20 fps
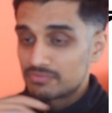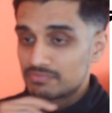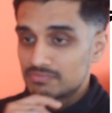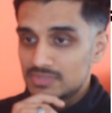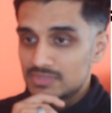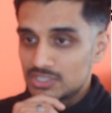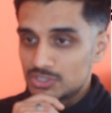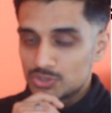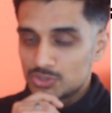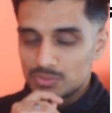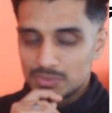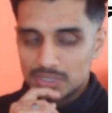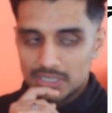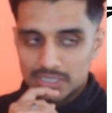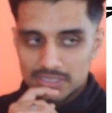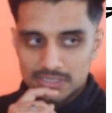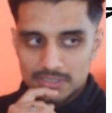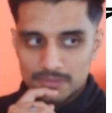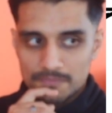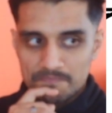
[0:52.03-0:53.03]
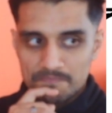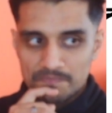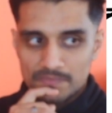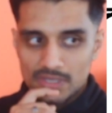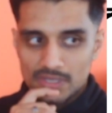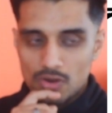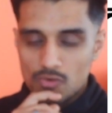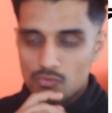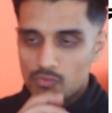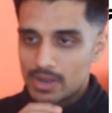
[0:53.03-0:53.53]
digital marketer,
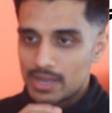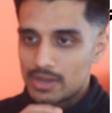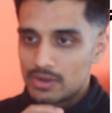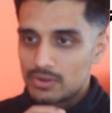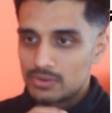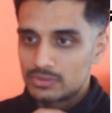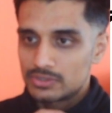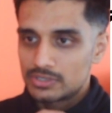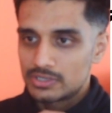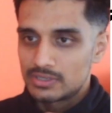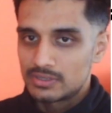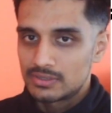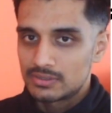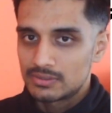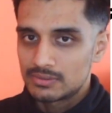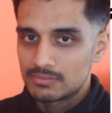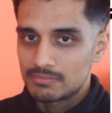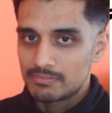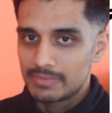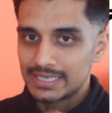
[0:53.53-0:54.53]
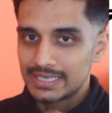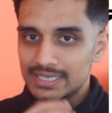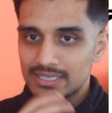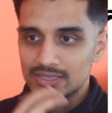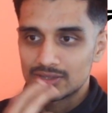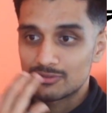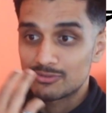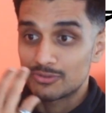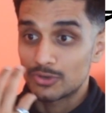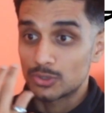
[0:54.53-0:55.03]
around
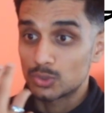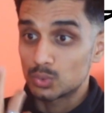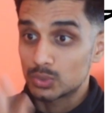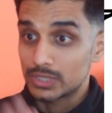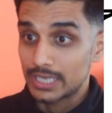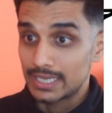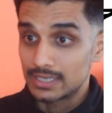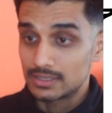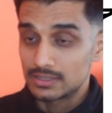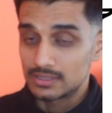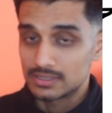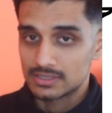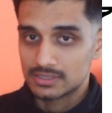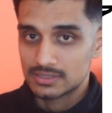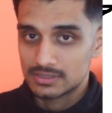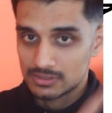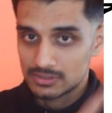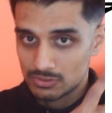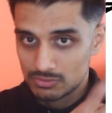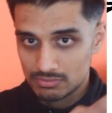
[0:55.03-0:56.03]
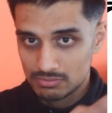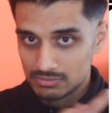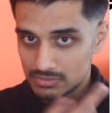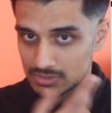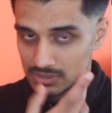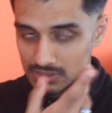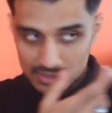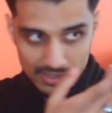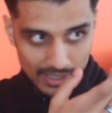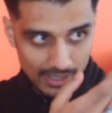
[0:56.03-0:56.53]
making the funnel gateless. So it's
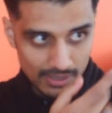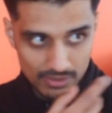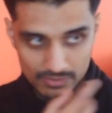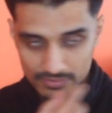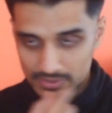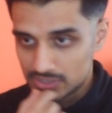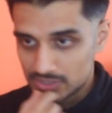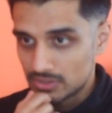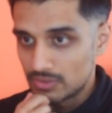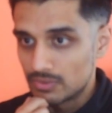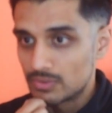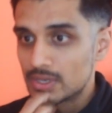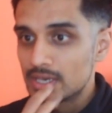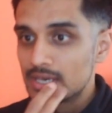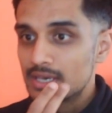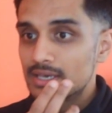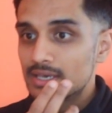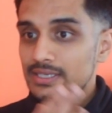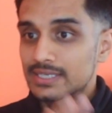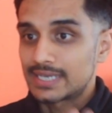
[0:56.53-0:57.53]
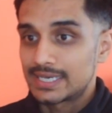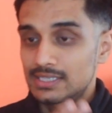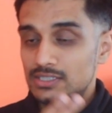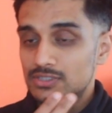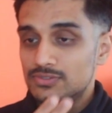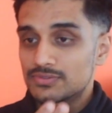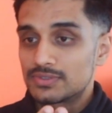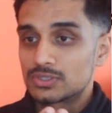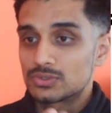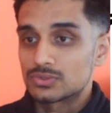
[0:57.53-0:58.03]
the title of this note, gateless
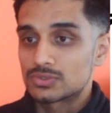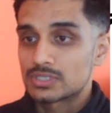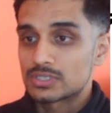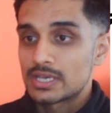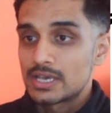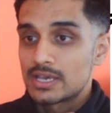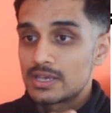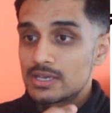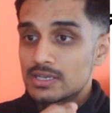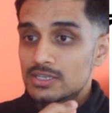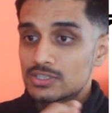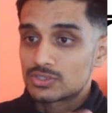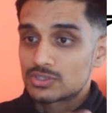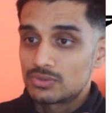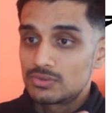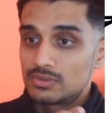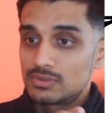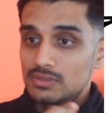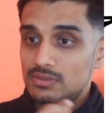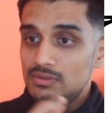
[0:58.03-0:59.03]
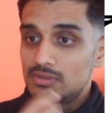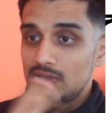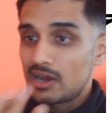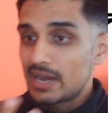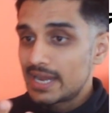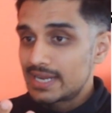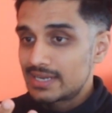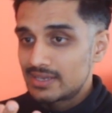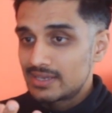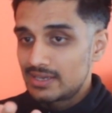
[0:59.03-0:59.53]
funnels. So the
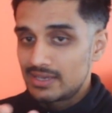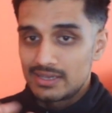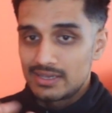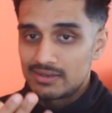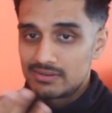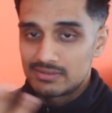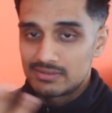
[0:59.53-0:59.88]
idea here